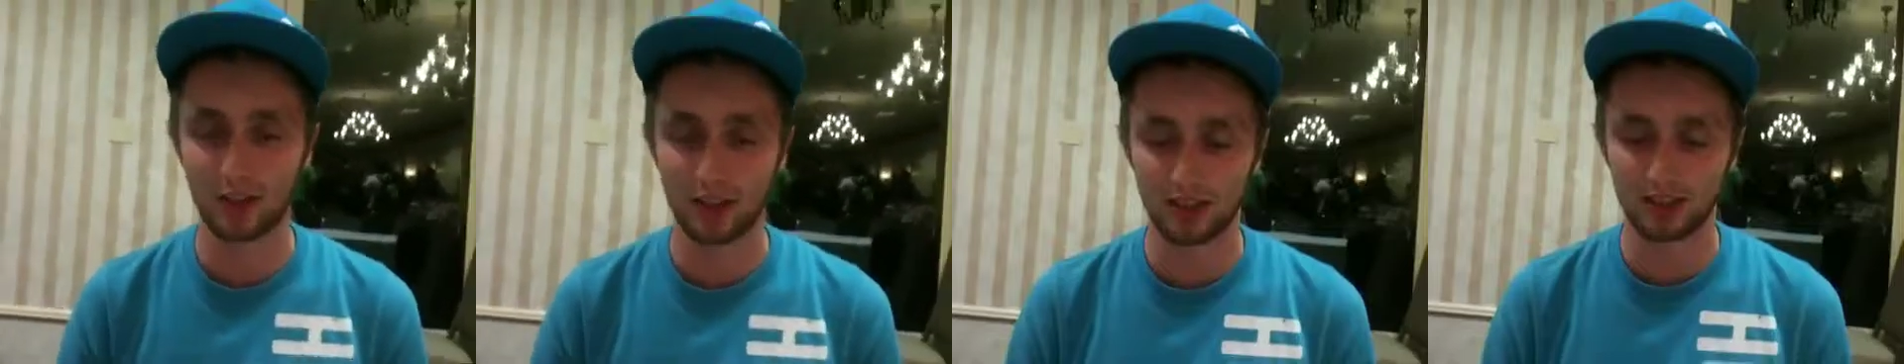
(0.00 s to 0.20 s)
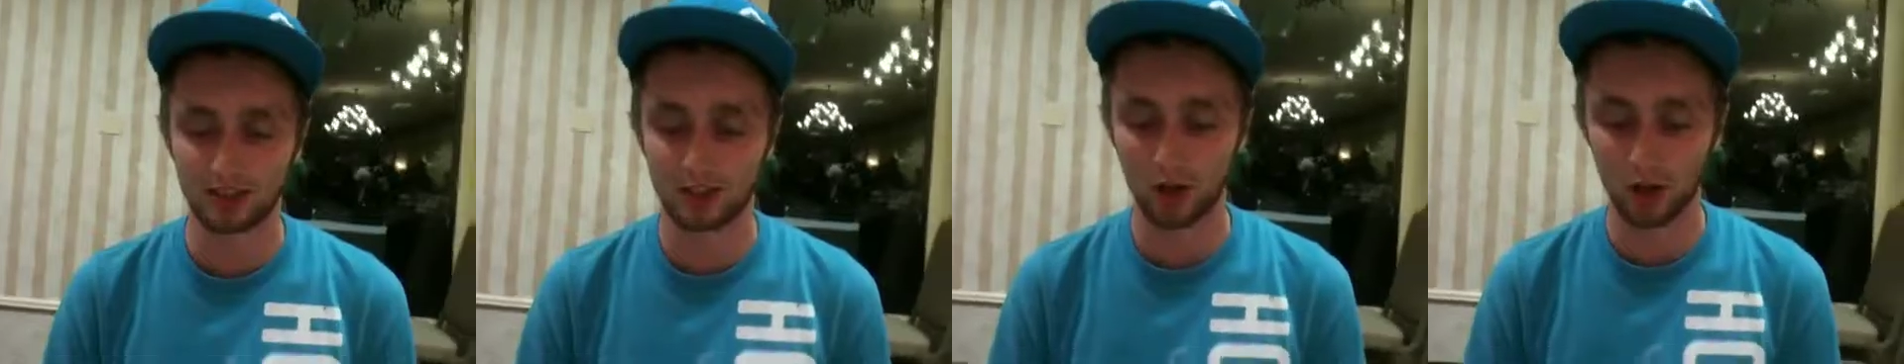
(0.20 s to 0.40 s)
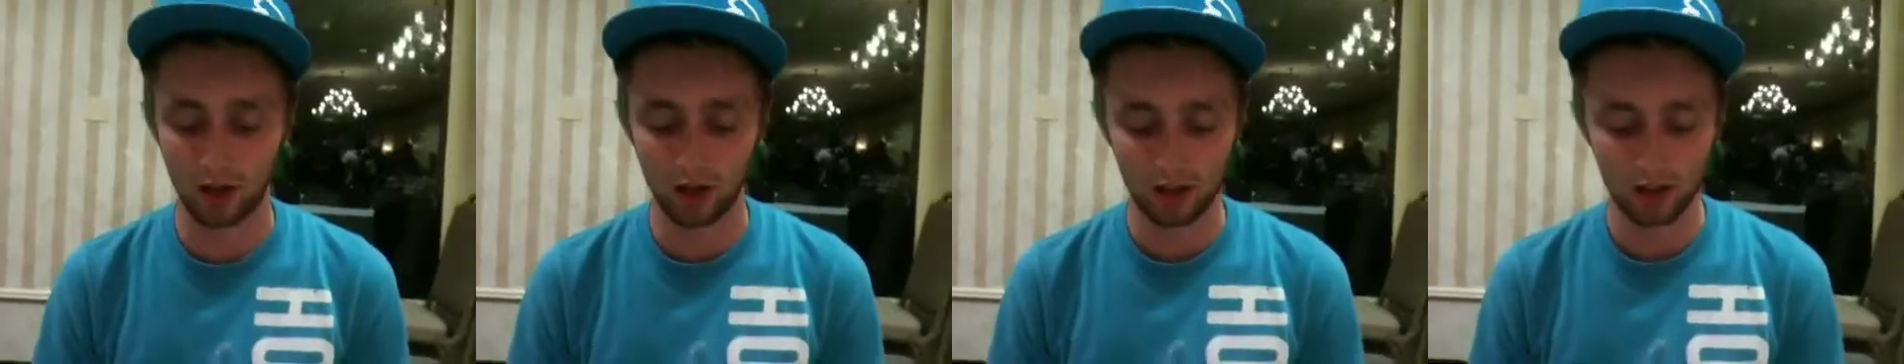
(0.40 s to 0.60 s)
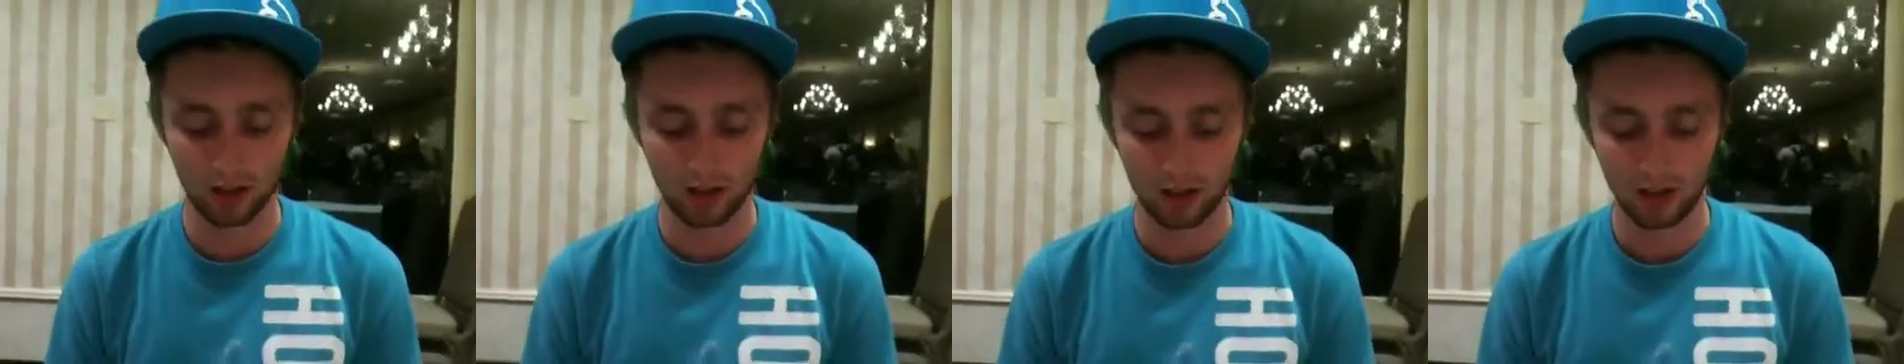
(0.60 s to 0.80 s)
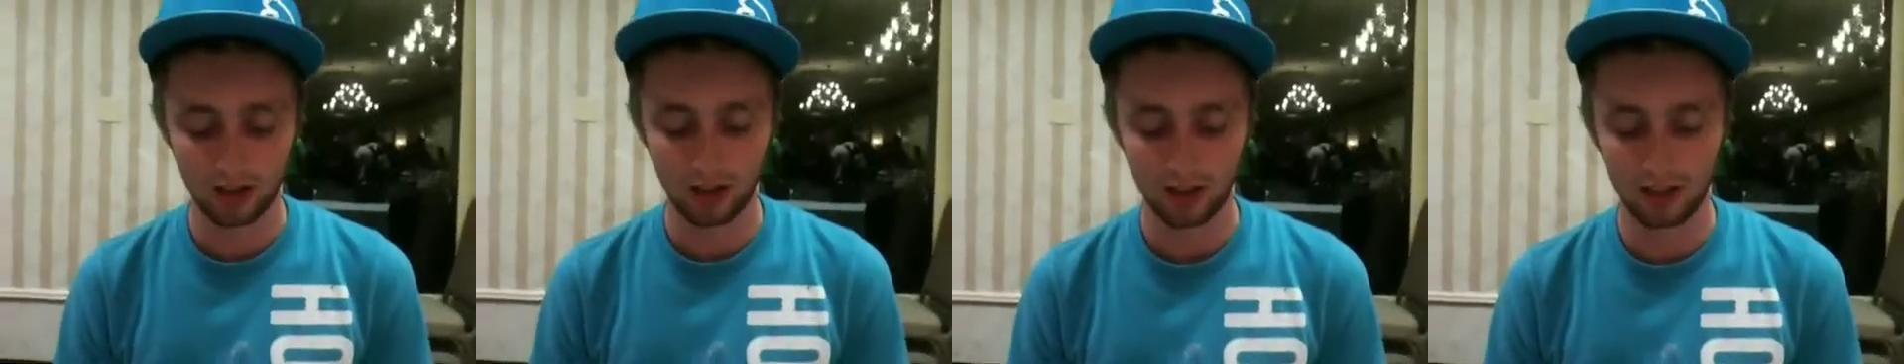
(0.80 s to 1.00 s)
discard
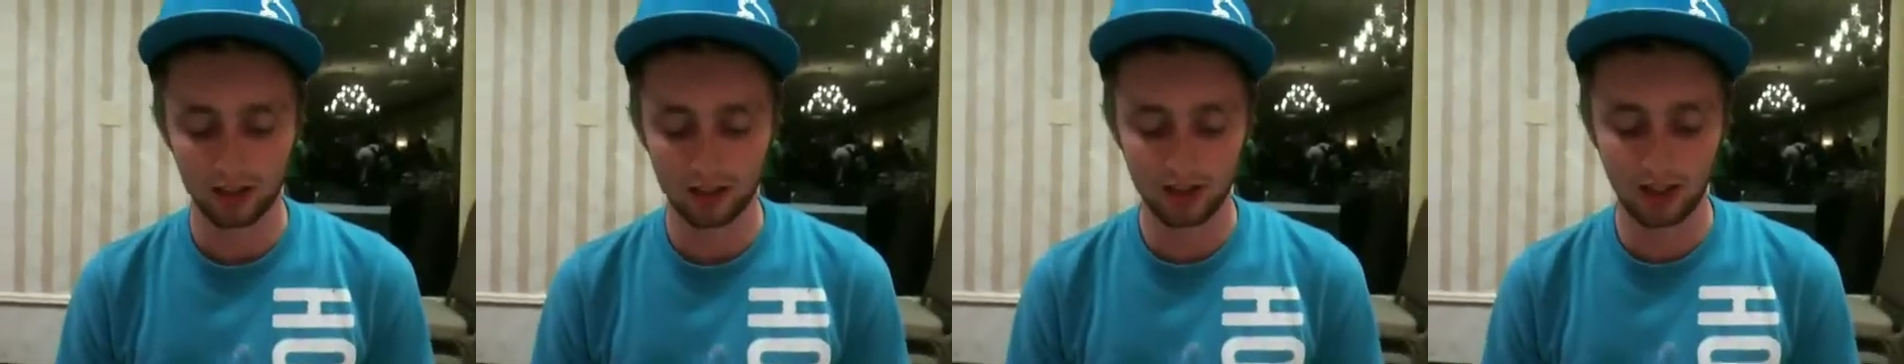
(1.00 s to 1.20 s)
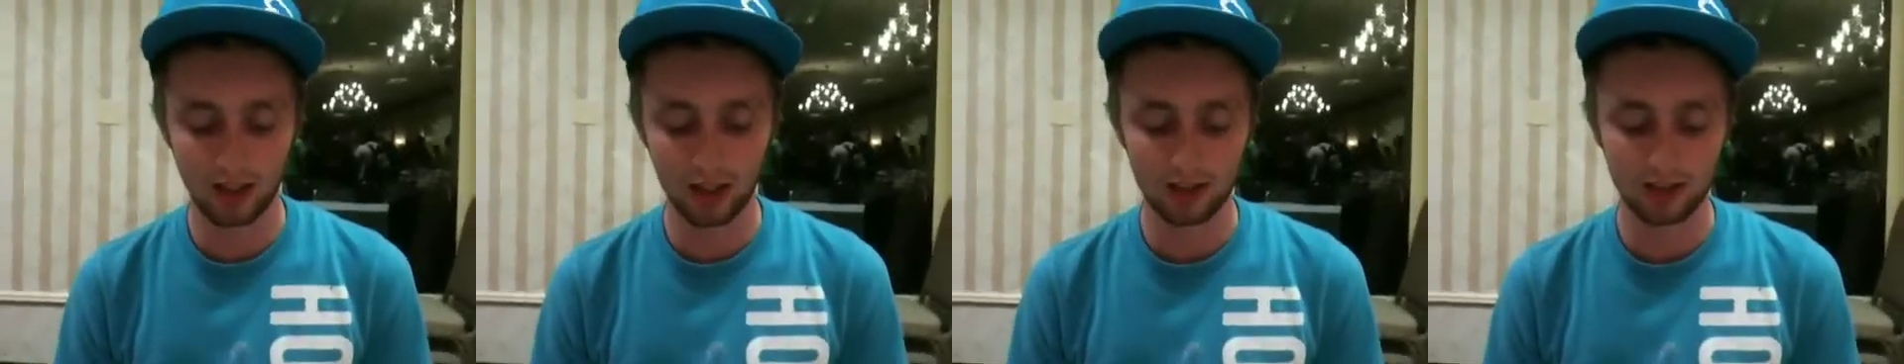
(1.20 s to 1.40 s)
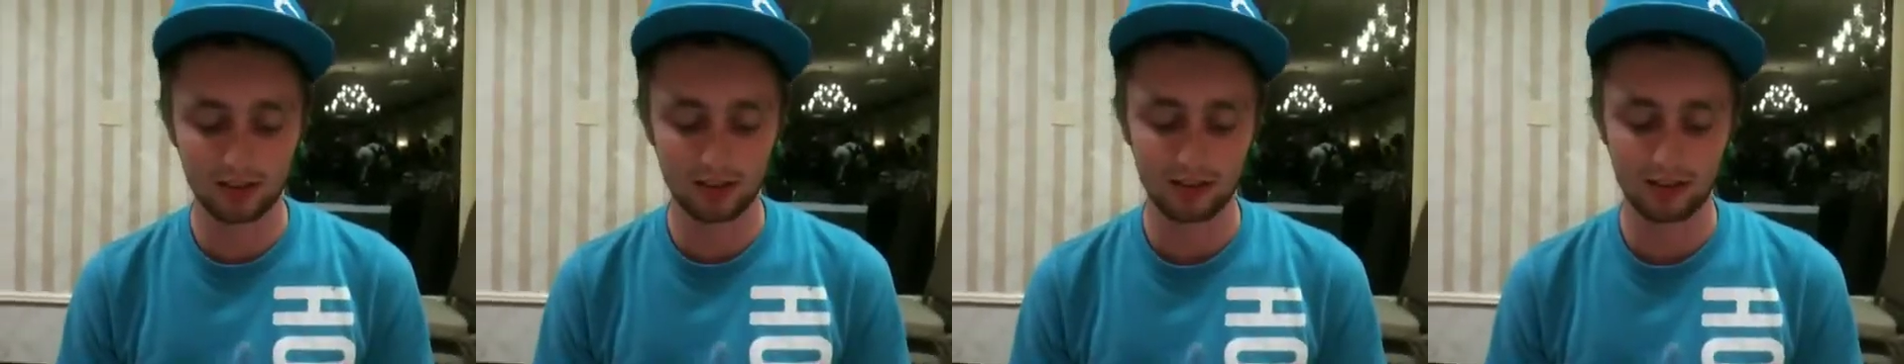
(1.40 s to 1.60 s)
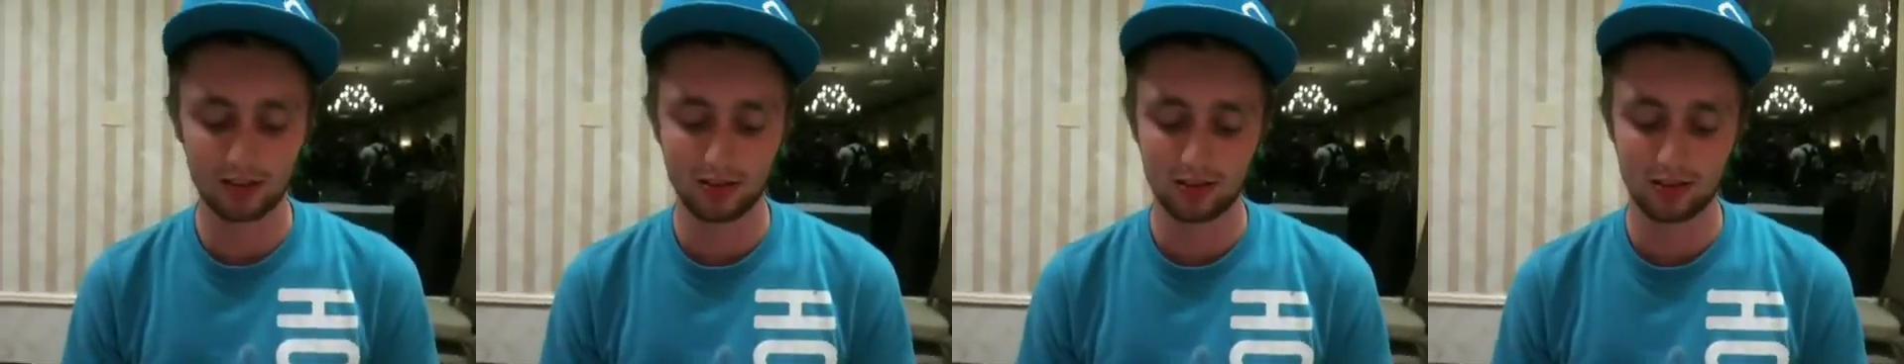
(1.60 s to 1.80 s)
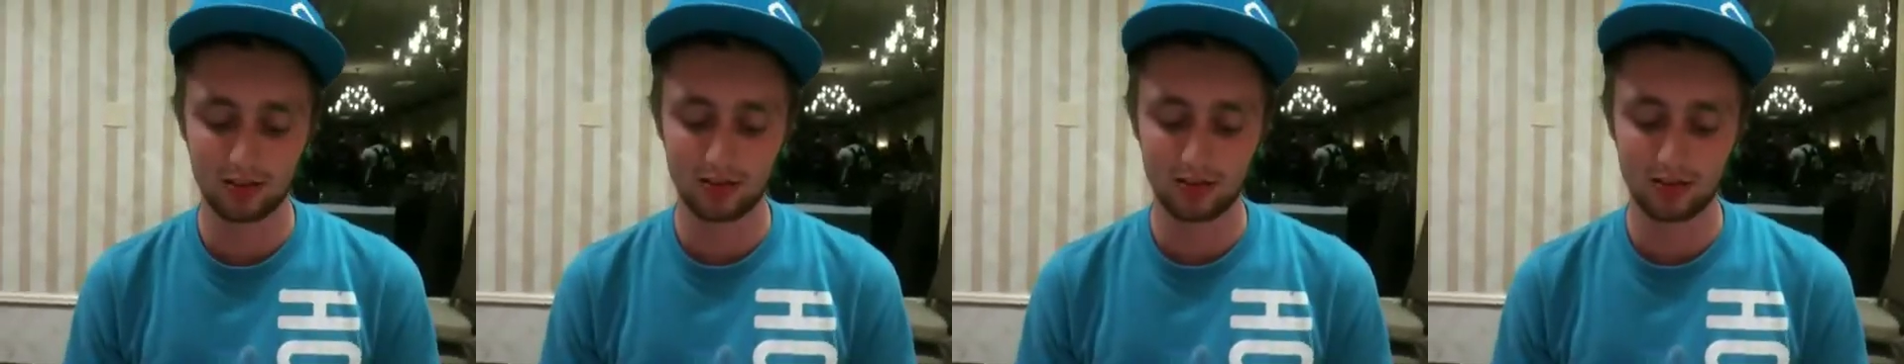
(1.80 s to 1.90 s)
is nice.